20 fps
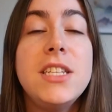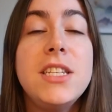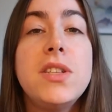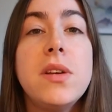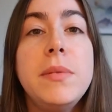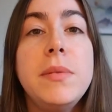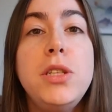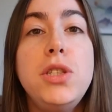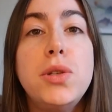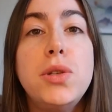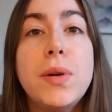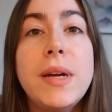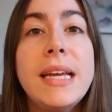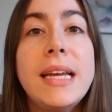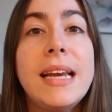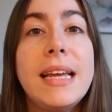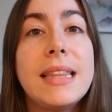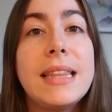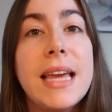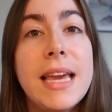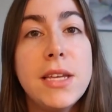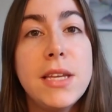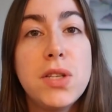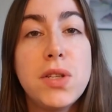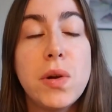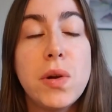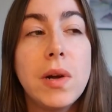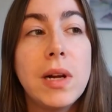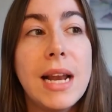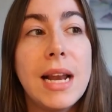and so I'm enjoying like the
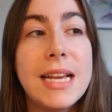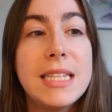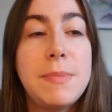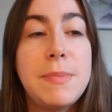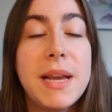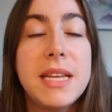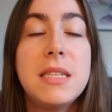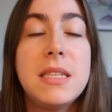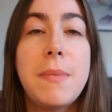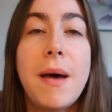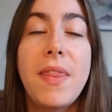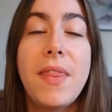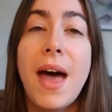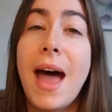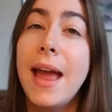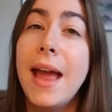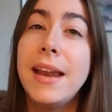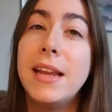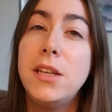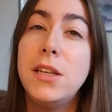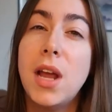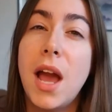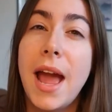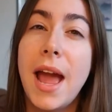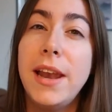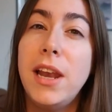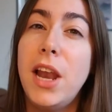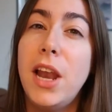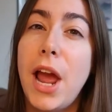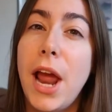historical aspects about that and
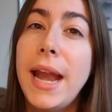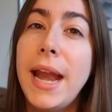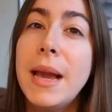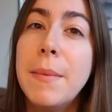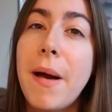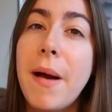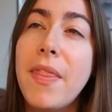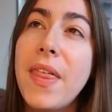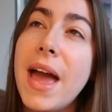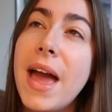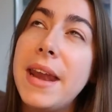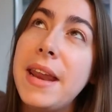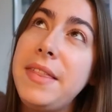and learning about that.